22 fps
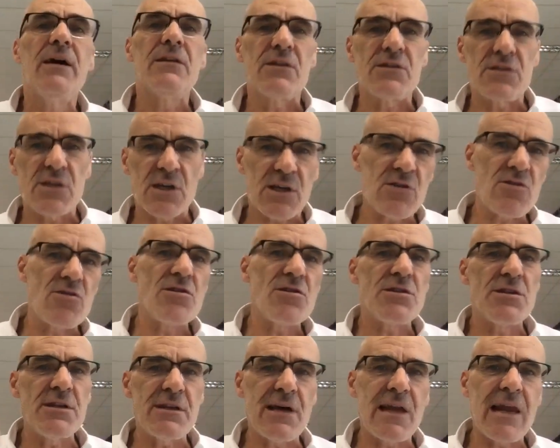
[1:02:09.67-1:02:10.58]

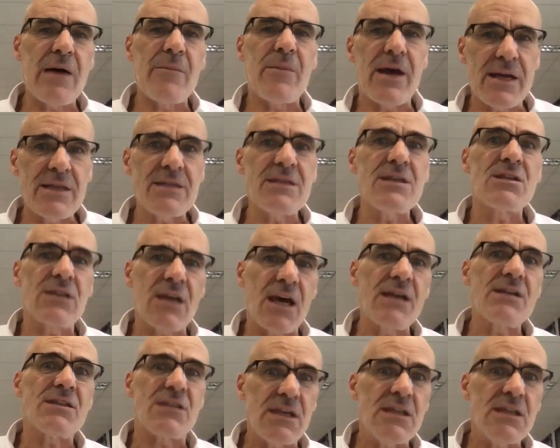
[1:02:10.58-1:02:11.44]
Security dilemma in this case